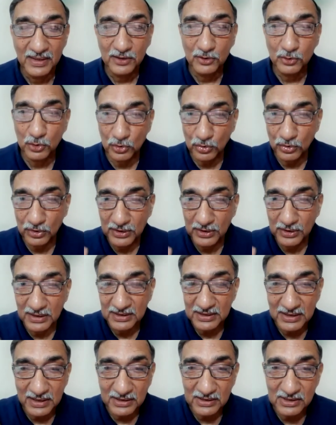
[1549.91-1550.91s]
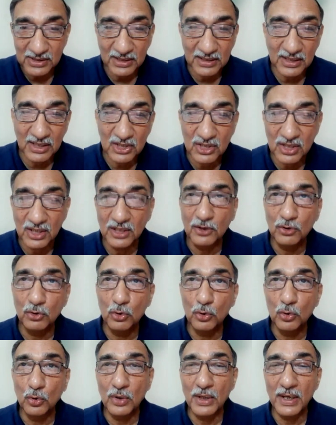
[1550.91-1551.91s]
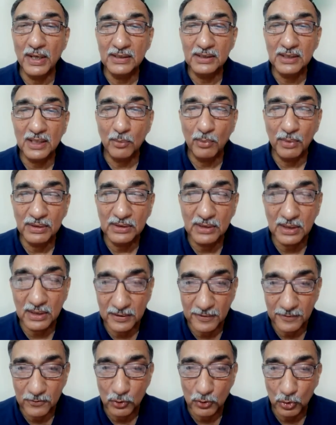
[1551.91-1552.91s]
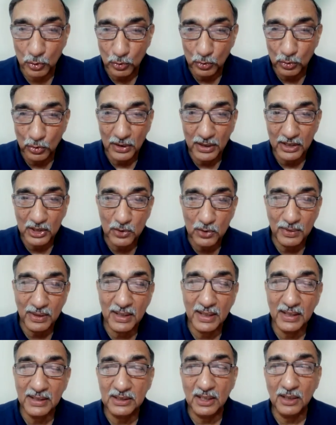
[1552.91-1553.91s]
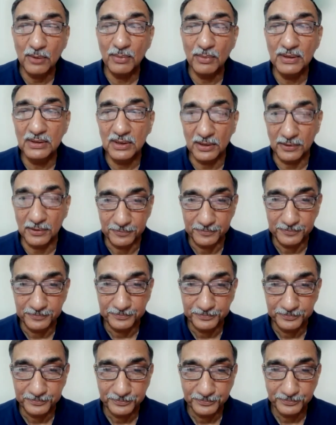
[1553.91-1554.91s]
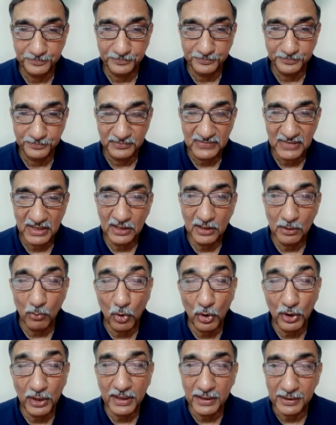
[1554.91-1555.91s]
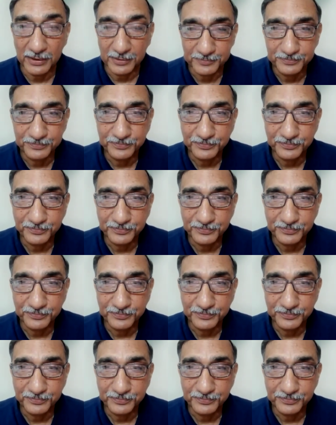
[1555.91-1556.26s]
So he has suggested you do Gayatri Mantra, you do the Lakshmi Gayatri Mantra in the morning.